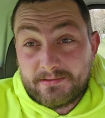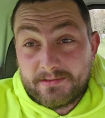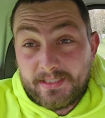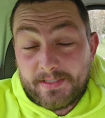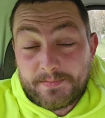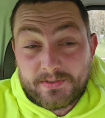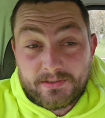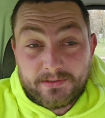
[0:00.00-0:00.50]

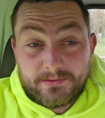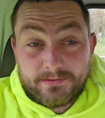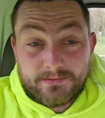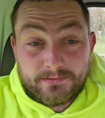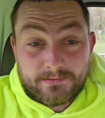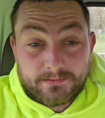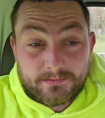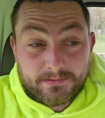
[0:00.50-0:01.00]
absolute
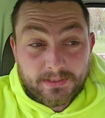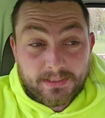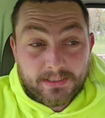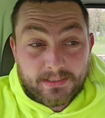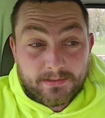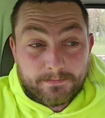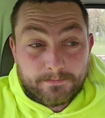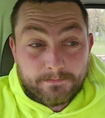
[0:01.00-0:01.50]

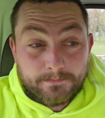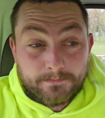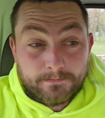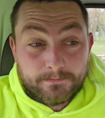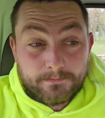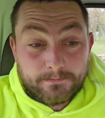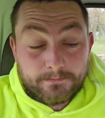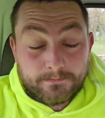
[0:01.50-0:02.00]

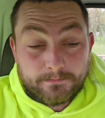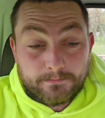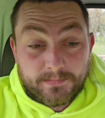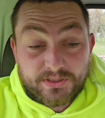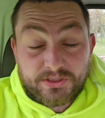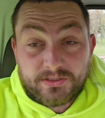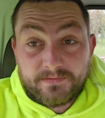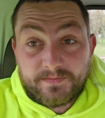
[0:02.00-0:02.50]

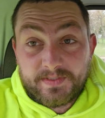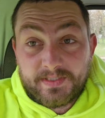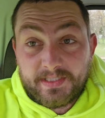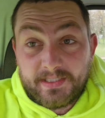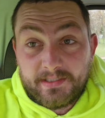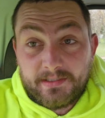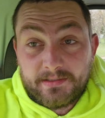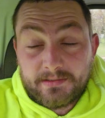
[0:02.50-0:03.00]
mission of a
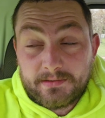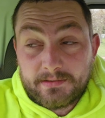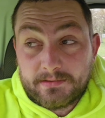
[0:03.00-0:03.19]
day.